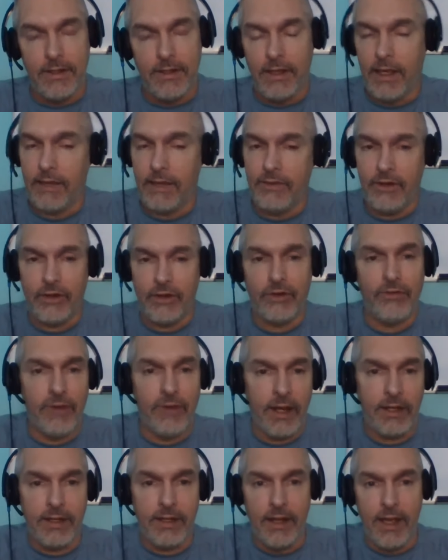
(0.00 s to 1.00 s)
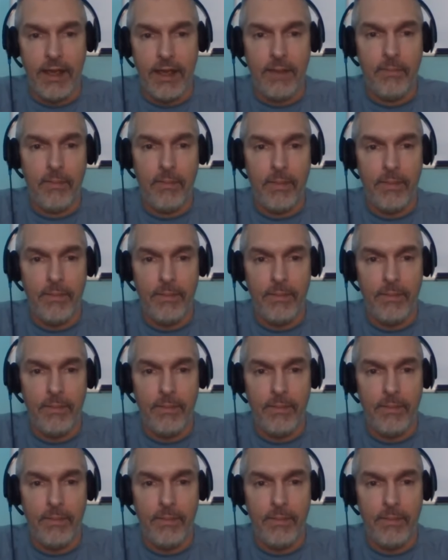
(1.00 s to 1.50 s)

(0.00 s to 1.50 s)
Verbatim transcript: and their correct name